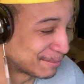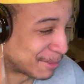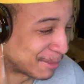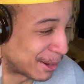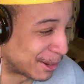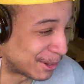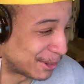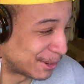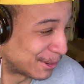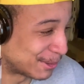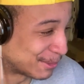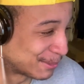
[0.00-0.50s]
a
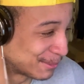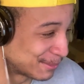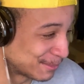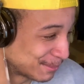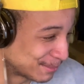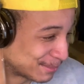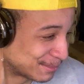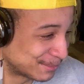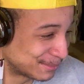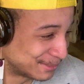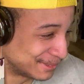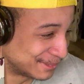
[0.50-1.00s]
part of
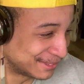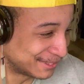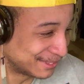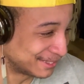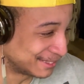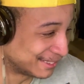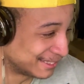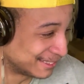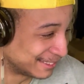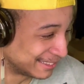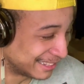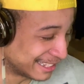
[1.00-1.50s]

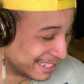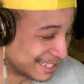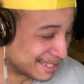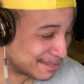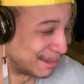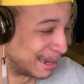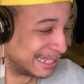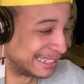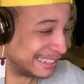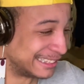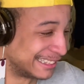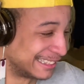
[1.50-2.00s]
these
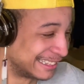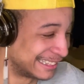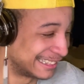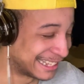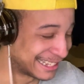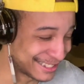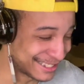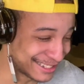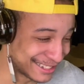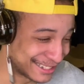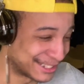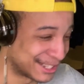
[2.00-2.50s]
men
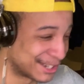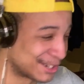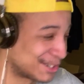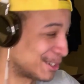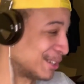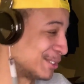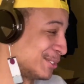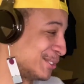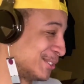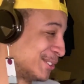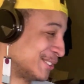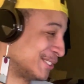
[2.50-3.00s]
that's in the
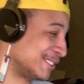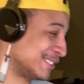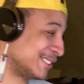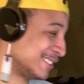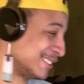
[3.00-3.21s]
crowd.